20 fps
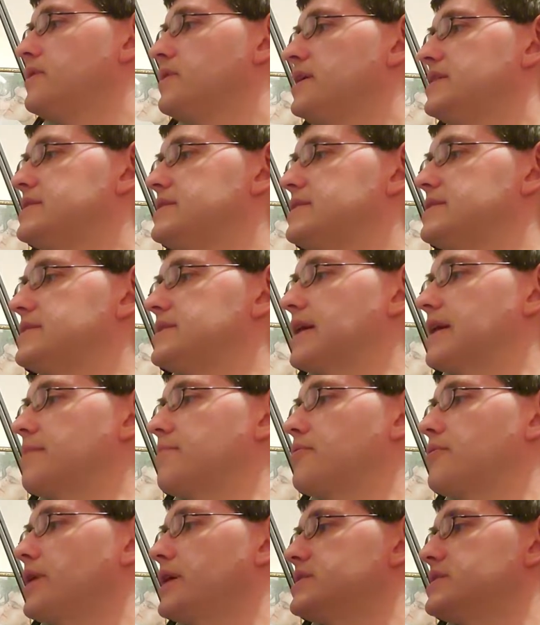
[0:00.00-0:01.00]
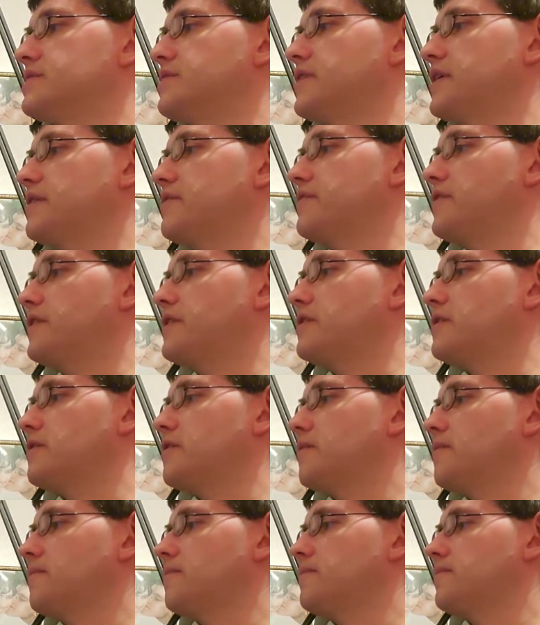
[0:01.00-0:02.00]
That's the second prize
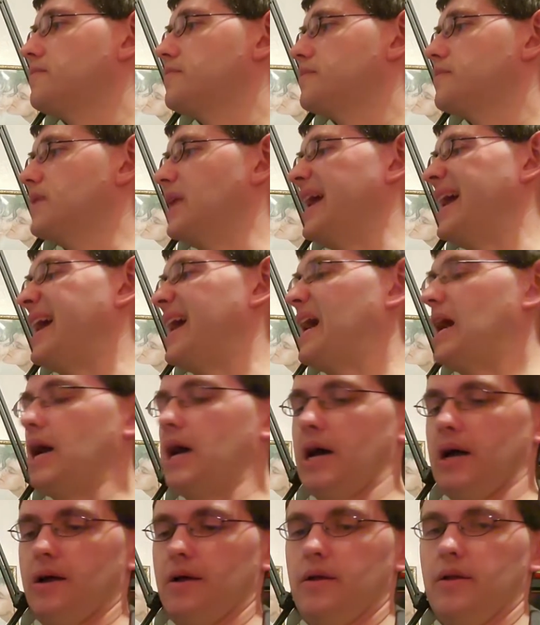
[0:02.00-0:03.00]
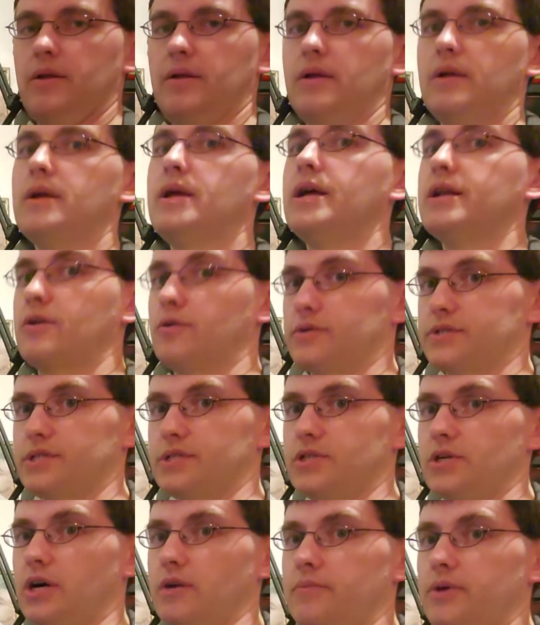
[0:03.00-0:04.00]
fanfare. Ah! And of course
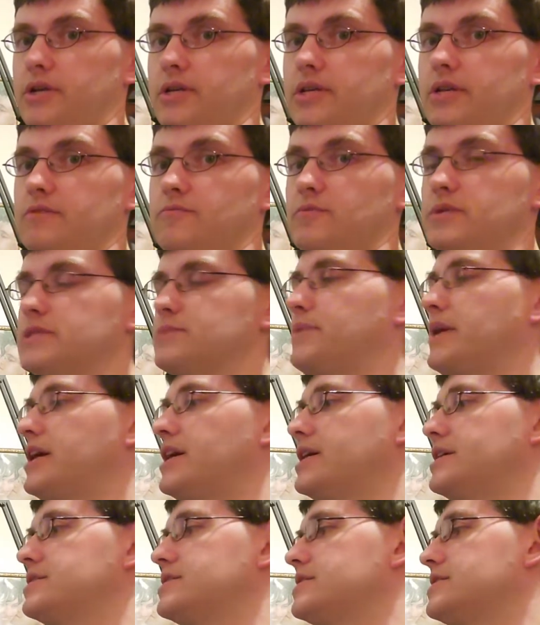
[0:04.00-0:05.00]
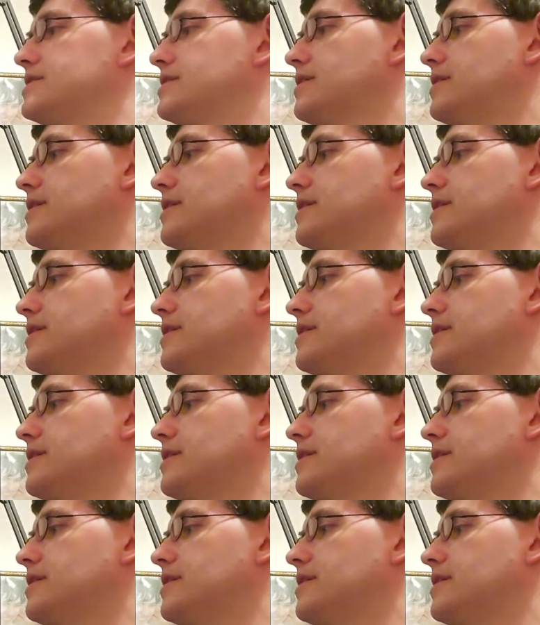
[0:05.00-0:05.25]
the dog button didn't respond.